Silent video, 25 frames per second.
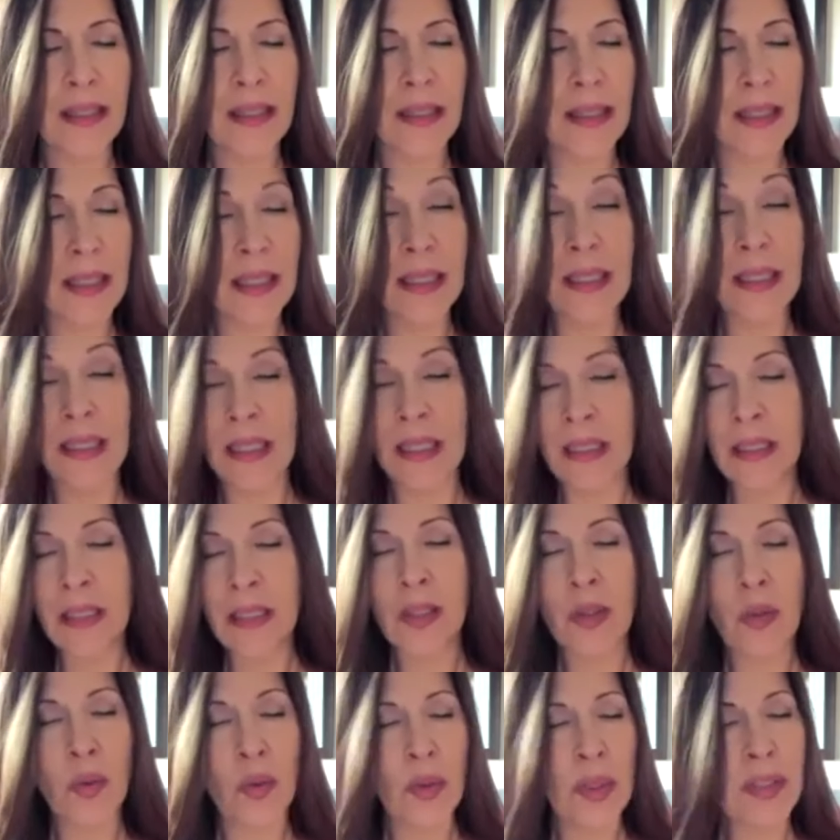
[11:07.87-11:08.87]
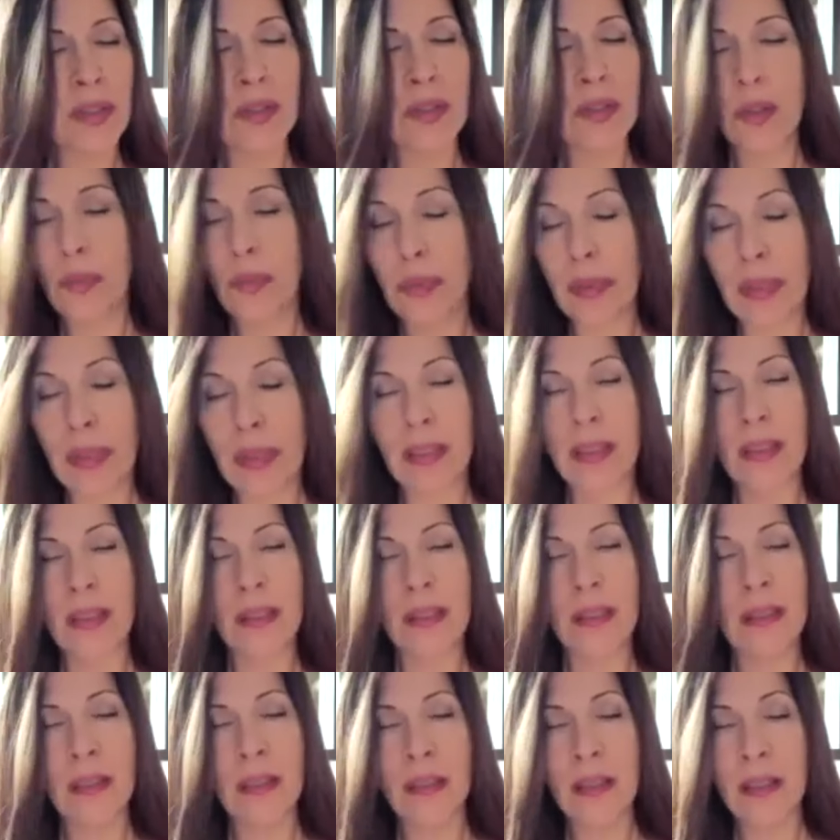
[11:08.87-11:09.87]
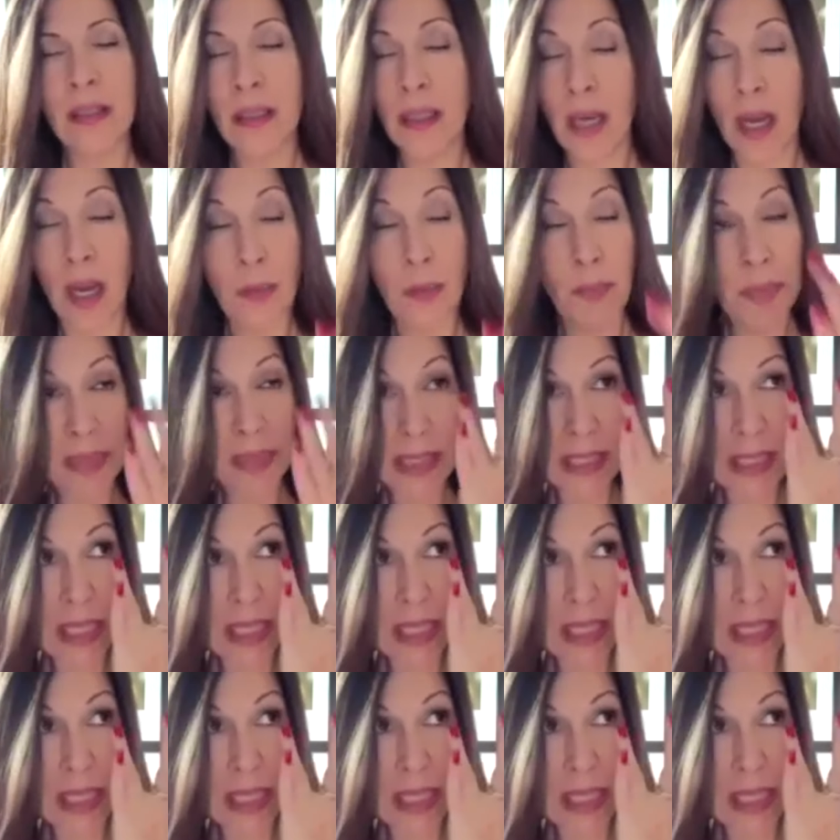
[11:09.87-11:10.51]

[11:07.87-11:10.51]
It is going to be up and